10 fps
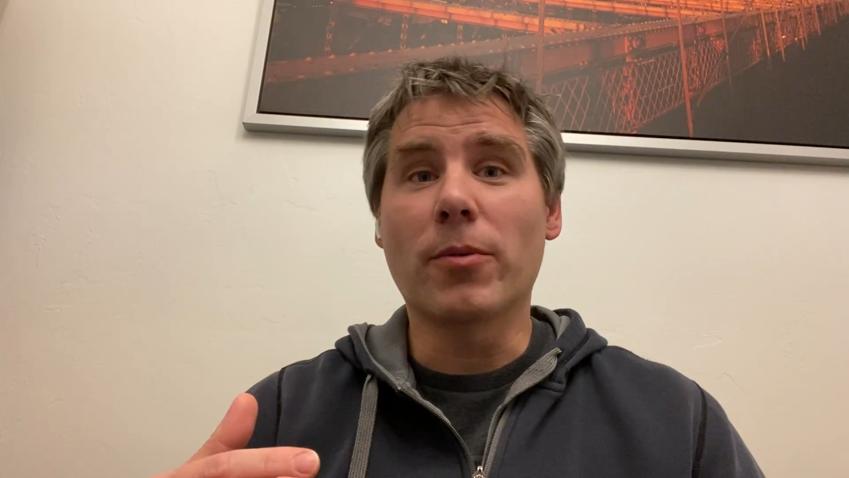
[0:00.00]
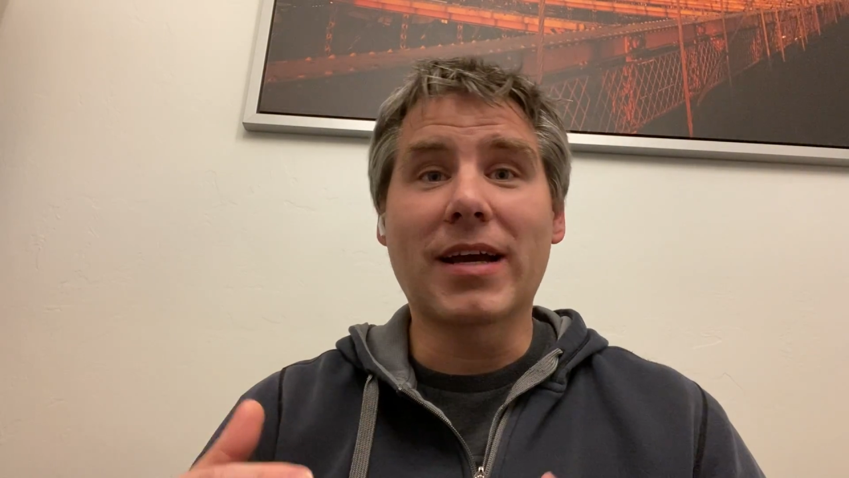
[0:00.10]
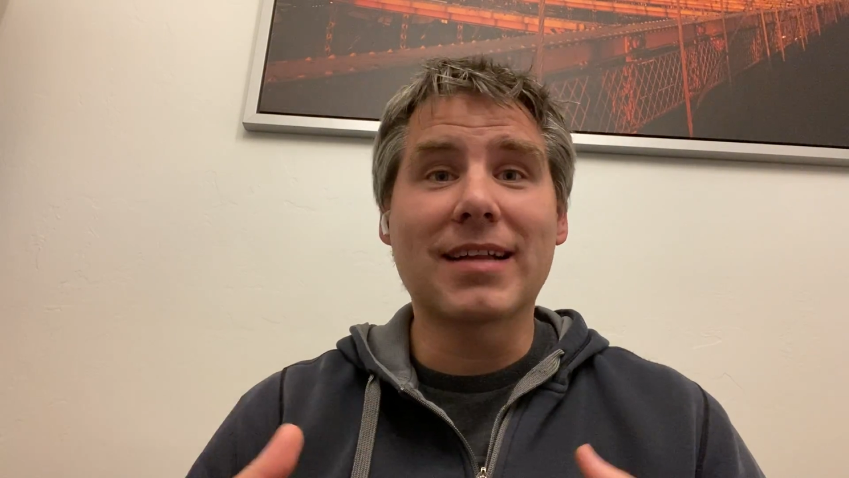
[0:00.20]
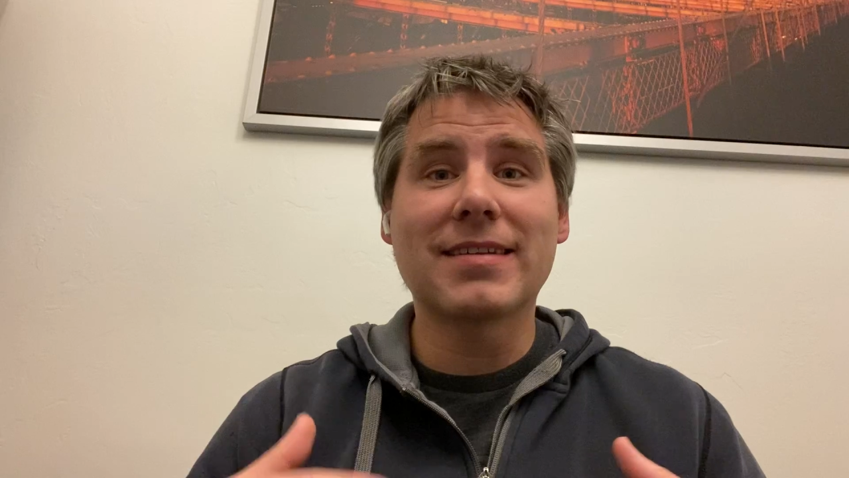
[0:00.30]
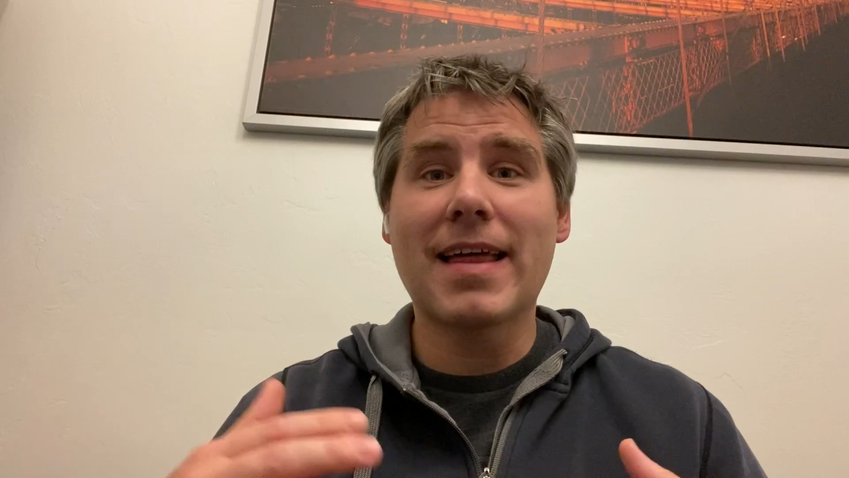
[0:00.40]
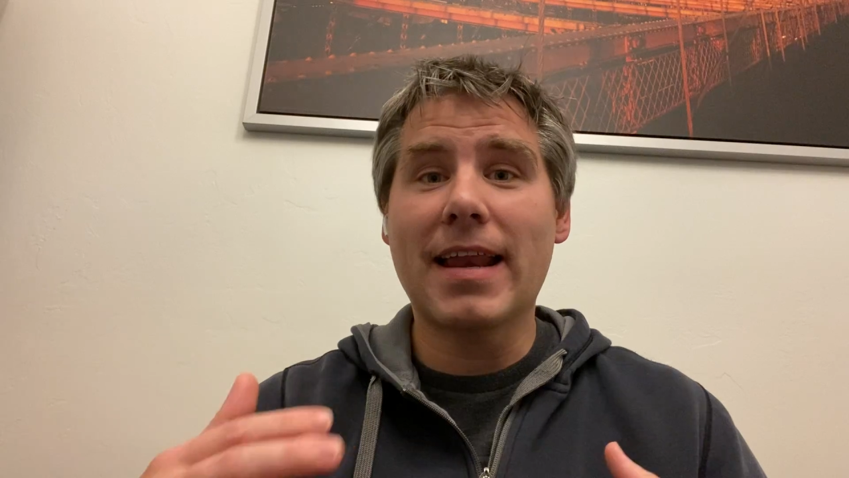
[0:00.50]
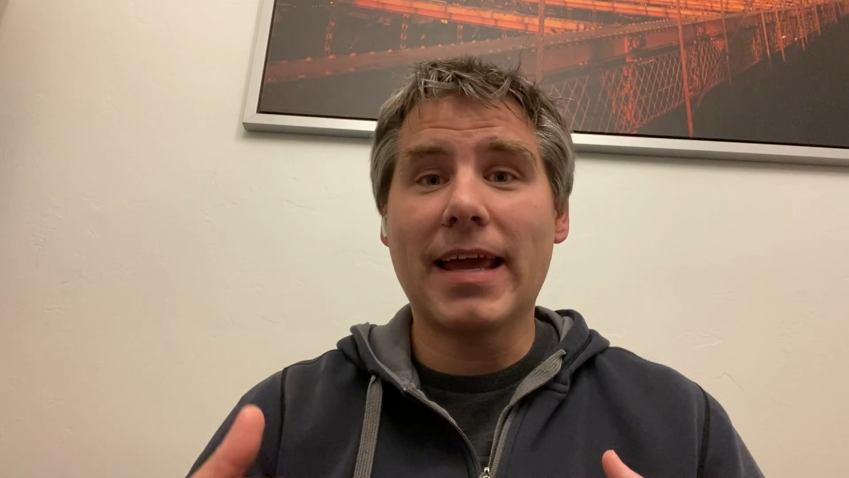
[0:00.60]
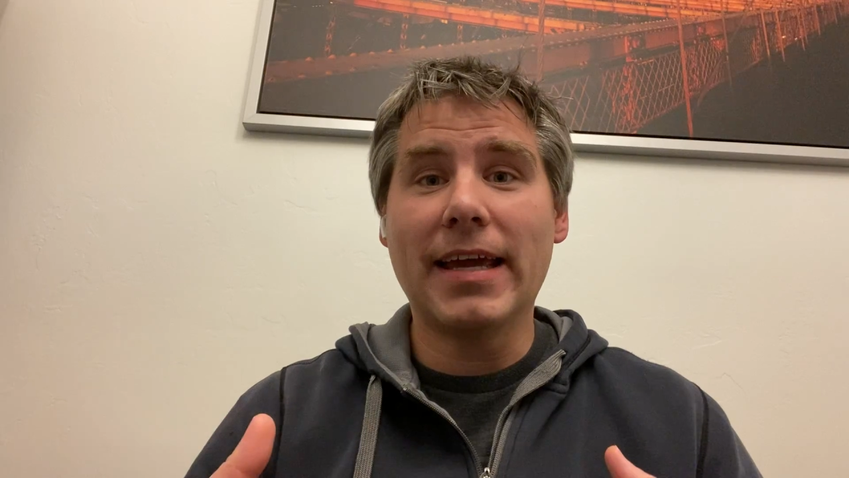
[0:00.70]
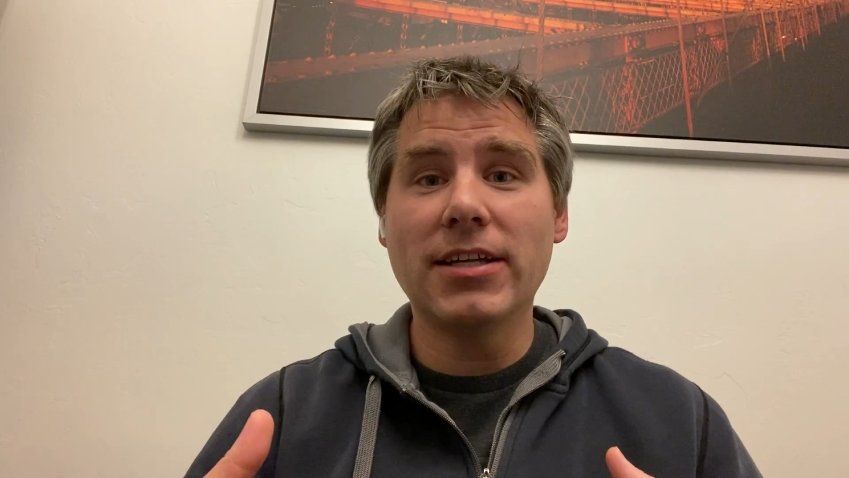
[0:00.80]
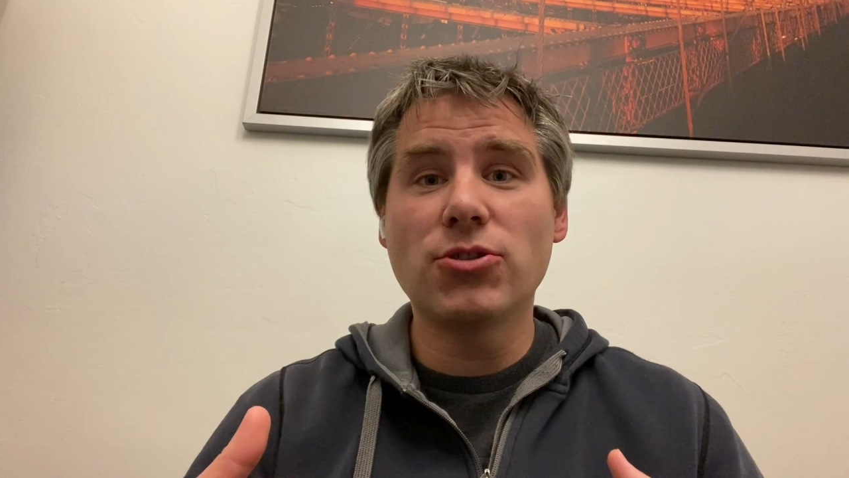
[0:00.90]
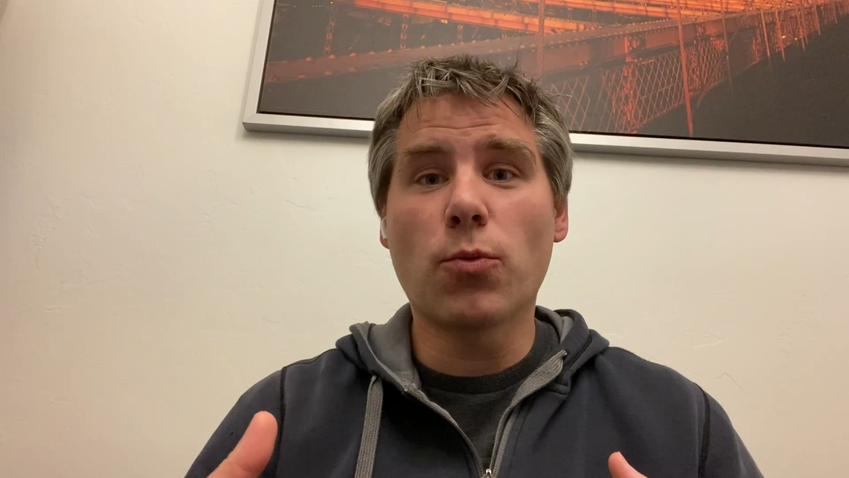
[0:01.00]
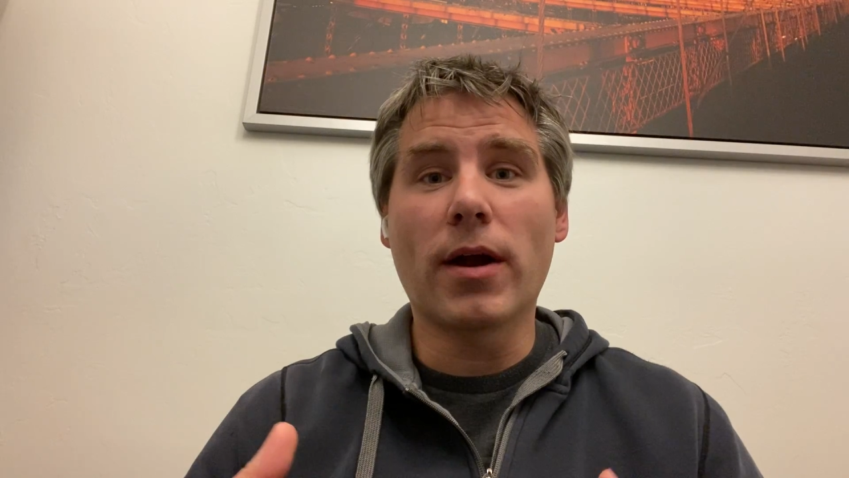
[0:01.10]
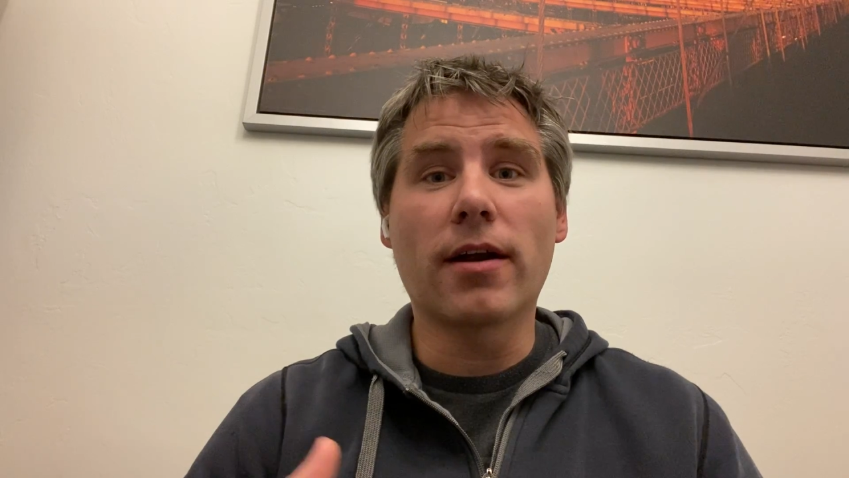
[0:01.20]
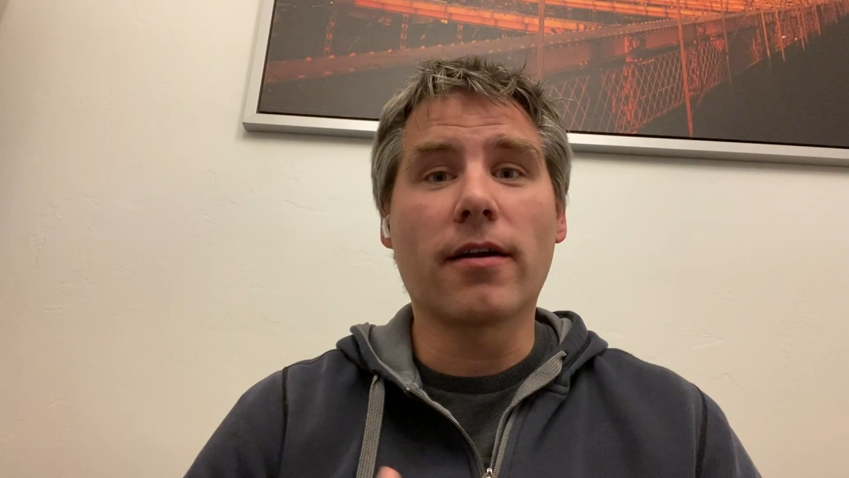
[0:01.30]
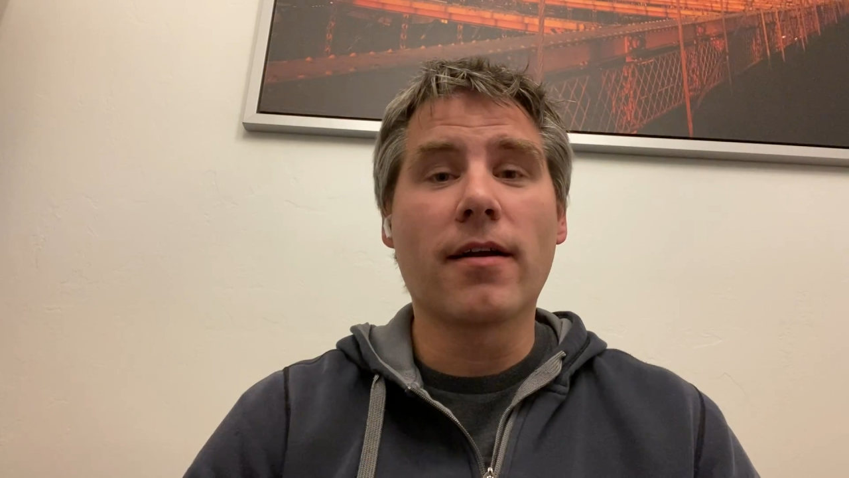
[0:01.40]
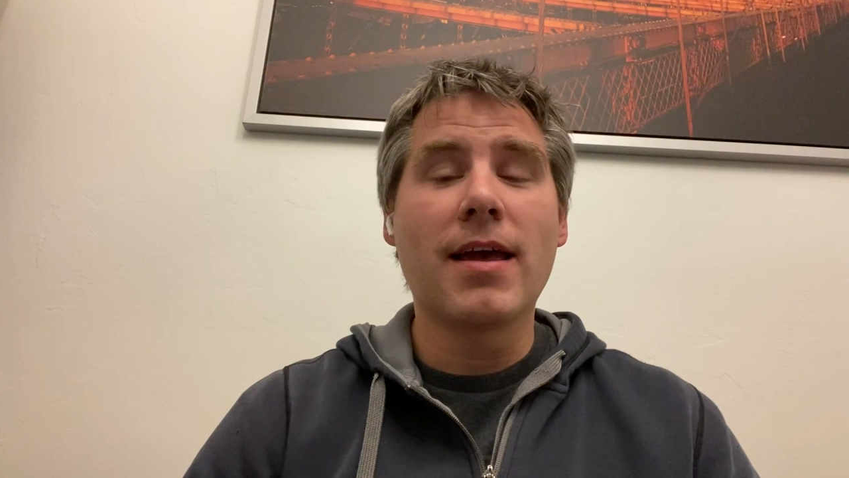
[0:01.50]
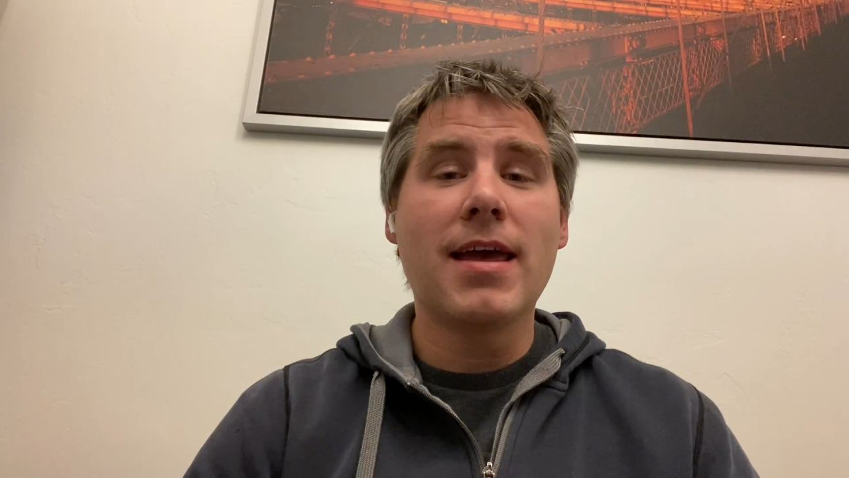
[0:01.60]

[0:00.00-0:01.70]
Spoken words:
we got to that age where